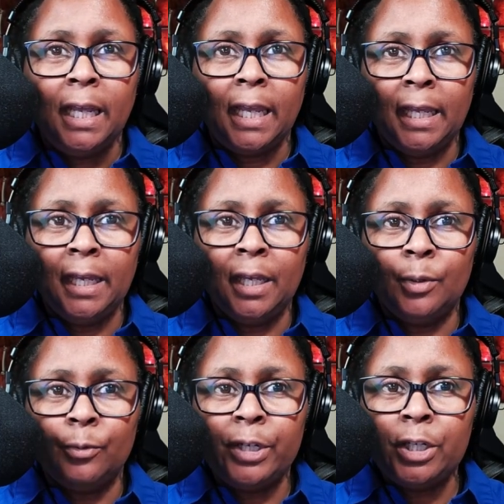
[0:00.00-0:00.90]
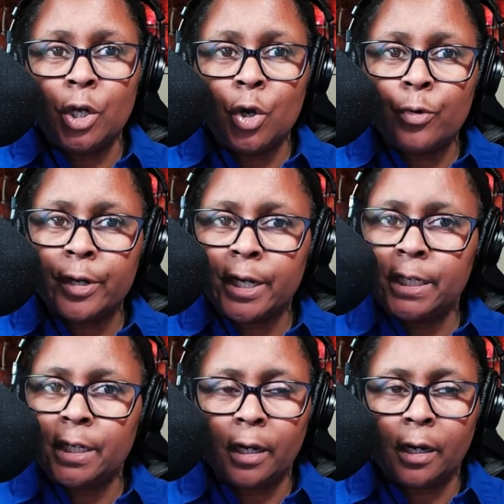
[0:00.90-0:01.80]
And we know we're
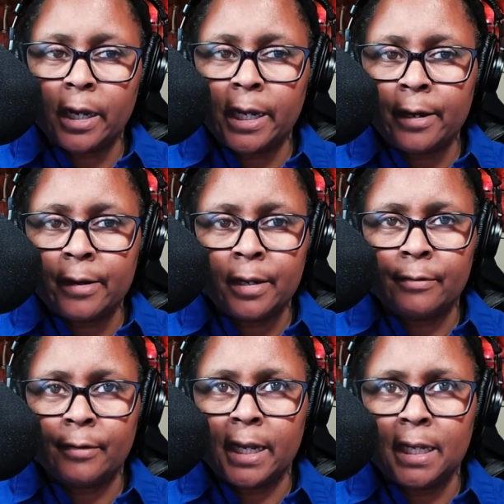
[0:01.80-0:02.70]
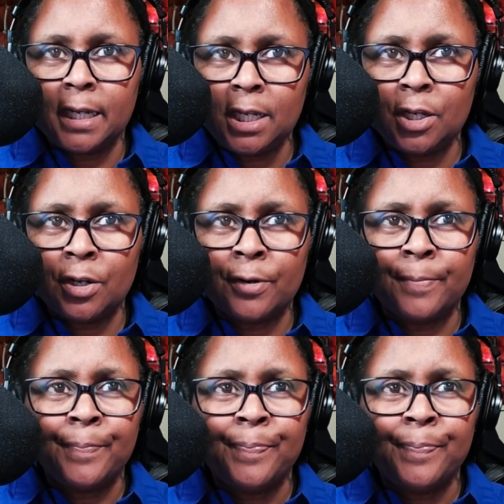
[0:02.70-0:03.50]
in our area right here.